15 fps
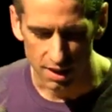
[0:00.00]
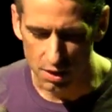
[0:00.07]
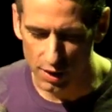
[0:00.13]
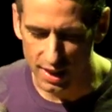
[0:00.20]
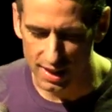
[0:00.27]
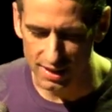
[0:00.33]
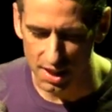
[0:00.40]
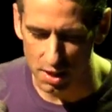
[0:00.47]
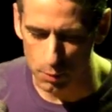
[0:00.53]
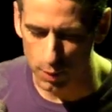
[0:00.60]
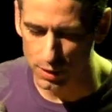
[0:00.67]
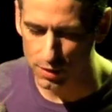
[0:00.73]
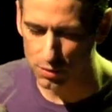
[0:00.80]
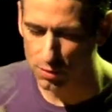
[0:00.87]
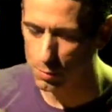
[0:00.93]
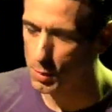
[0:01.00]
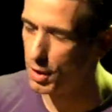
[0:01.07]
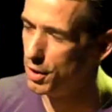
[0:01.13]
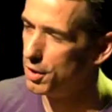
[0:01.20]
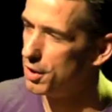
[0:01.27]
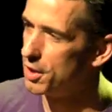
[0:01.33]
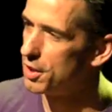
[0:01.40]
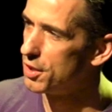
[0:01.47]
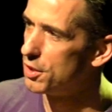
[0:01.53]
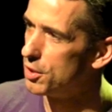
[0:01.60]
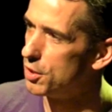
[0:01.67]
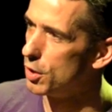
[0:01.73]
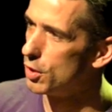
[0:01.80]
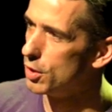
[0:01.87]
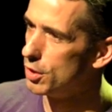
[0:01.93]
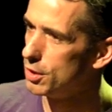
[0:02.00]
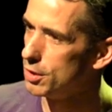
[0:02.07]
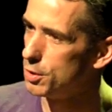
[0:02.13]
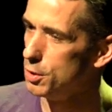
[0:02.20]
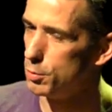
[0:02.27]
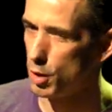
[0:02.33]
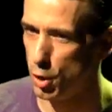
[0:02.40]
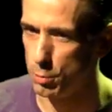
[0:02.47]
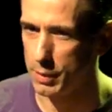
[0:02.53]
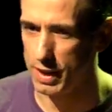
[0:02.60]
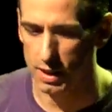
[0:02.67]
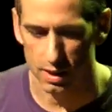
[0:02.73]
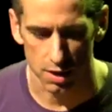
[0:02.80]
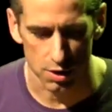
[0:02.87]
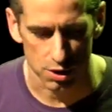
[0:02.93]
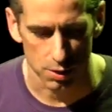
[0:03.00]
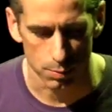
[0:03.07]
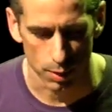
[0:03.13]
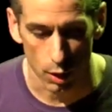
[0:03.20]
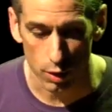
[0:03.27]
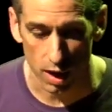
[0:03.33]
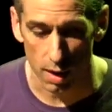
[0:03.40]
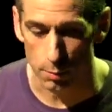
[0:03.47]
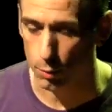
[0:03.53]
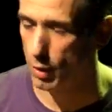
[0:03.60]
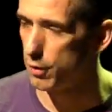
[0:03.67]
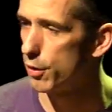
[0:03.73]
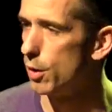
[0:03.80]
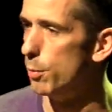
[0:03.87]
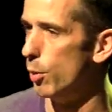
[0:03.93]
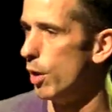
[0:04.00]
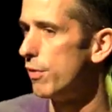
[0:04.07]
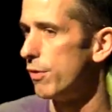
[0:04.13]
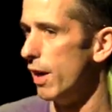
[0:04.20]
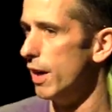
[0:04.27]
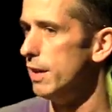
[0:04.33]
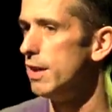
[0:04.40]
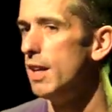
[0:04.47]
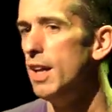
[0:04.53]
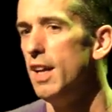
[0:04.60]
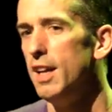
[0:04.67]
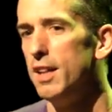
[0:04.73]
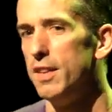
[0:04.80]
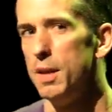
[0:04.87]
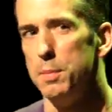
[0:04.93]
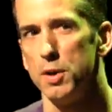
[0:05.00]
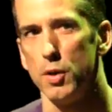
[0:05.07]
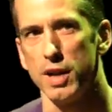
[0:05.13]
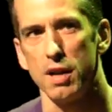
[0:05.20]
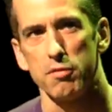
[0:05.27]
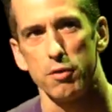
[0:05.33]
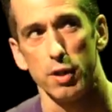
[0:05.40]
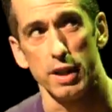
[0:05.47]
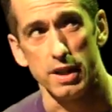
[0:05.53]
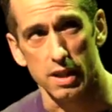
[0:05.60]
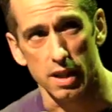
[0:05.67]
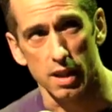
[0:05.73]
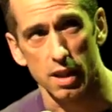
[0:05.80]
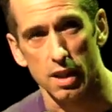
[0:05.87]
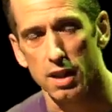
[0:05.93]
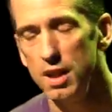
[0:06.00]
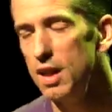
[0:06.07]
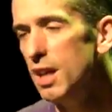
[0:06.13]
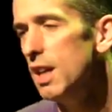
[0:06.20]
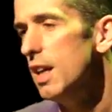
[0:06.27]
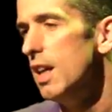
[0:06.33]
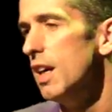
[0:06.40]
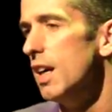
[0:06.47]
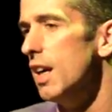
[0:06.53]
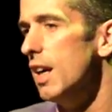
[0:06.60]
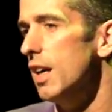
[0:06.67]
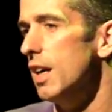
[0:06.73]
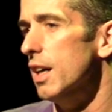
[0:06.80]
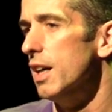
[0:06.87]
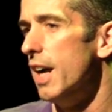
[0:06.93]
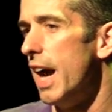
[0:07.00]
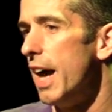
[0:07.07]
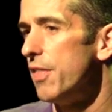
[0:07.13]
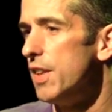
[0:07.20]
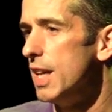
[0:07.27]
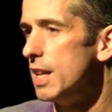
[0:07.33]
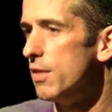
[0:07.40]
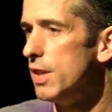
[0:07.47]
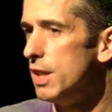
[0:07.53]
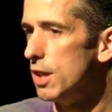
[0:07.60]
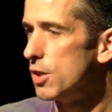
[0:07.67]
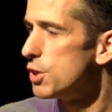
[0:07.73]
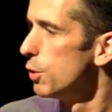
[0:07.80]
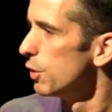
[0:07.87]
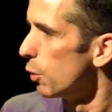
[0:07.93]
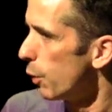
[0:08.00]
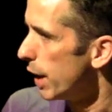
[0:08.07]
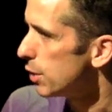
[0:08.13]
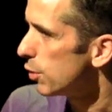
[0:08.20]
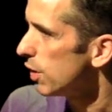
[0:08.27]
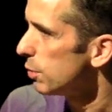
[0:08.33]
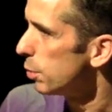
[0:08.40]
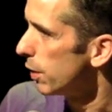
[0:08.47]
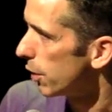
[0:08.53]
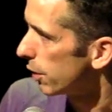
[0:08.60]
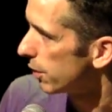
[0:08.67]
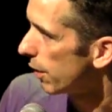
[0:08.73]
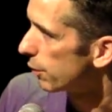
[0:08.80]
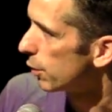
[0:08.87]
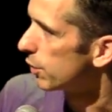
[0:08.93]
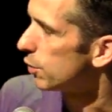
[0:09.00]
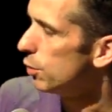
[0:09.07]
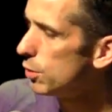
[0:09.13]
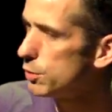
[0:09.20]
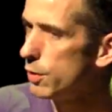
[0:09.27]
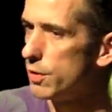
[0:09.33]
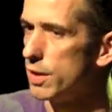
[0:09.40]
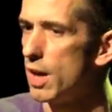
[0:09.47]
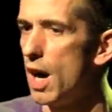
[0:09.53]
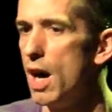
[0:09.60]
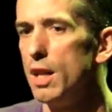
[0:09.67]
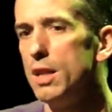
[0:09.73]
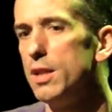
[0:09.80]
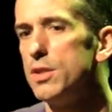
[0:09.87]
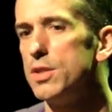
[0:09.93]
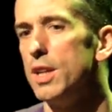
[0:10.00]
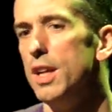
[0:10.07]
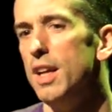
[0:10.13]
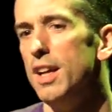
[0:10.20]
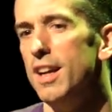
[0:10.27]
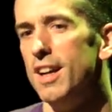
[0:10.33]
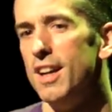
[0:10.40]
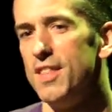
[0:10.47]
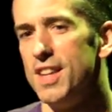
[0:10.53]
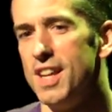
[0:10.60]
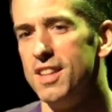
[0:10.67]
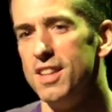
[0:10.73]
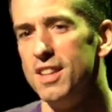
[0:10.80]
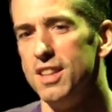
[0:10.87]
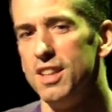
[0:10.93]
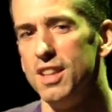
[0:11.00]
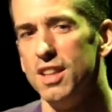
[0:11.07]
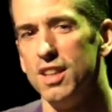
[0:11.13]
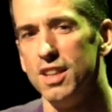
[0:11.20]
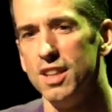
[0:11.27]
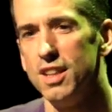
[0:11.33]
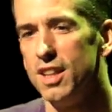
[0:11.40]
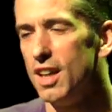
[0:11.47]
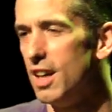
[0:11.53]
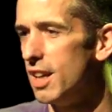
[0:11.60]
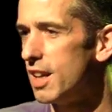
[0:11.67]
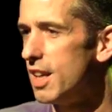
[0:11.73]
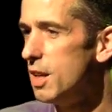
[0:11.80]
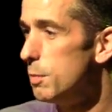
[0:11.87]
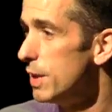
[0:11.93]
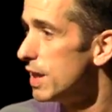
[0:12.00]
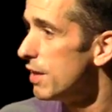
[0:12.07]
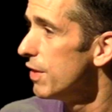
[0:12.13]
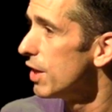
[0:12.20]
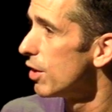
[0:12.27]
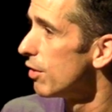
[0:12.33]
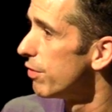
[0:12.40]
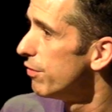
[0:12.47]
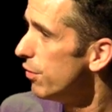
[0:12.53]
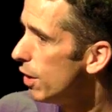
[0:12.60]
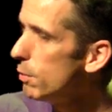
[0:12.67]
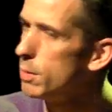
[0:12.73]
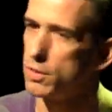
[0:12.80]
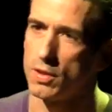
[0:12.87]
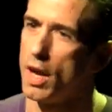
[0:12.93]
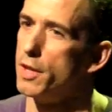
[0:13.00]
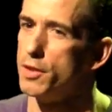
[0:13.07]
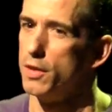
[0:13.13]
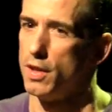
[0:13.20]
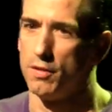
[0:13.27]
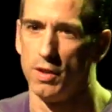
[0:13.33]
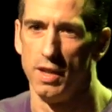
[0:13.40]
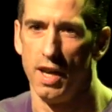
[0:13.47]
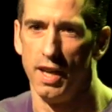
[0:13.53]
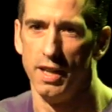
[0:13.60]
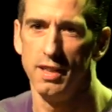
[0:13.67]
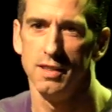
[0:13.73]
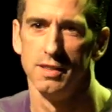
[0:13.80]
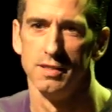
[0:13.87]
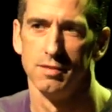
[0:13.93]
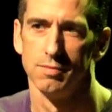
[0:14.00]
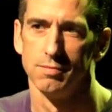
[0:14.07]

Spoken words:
got a letter once from a girl who wrote me because she broke up with her boyfriend. They'd been going out for a year. At the end of a year, she was a waitress, putting herself through school. She's in college. At the end of the year, he'd been giving her foot massages every night.